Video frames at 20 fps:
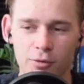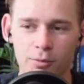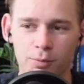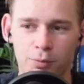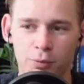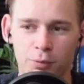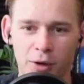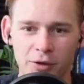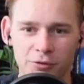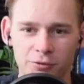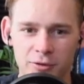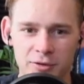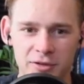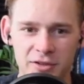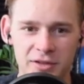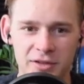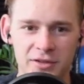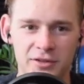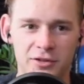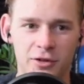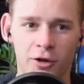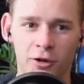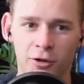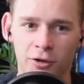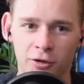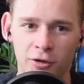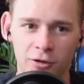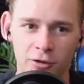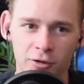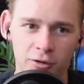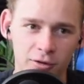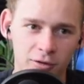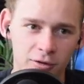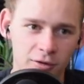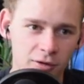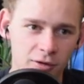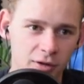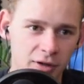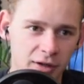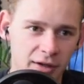preferences are
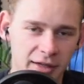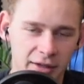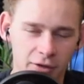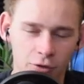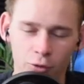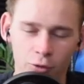can